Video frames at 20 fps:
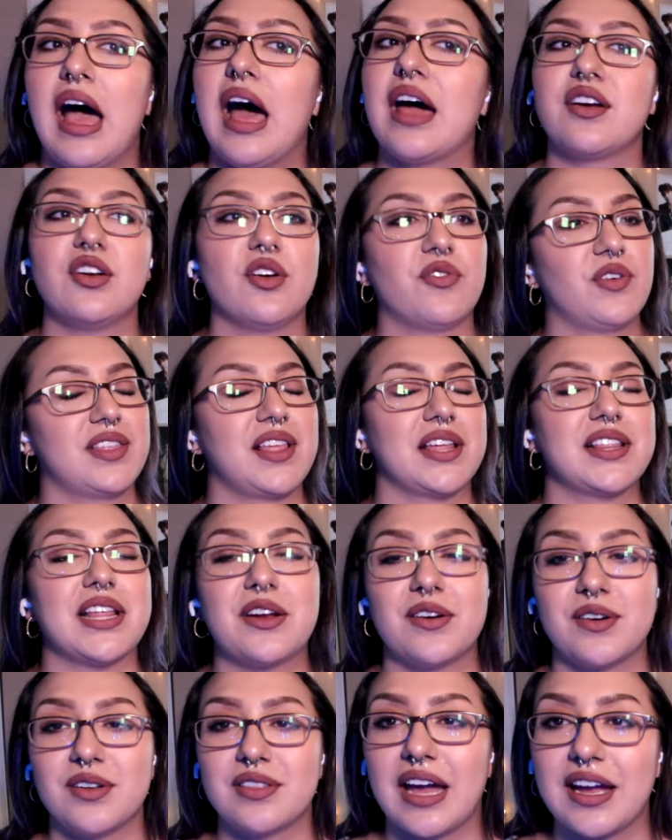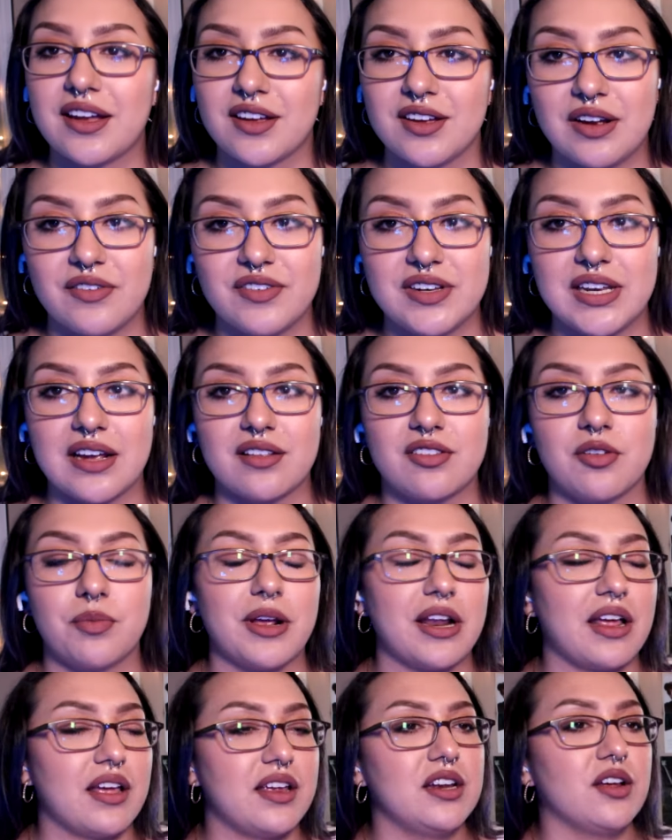I don't know if it's like that you're that good of a dancer,
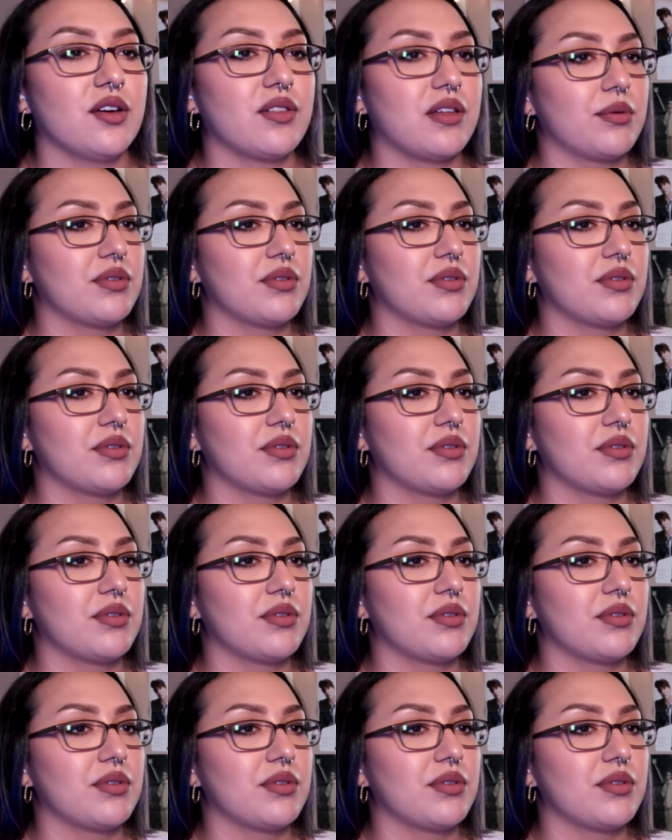but you know,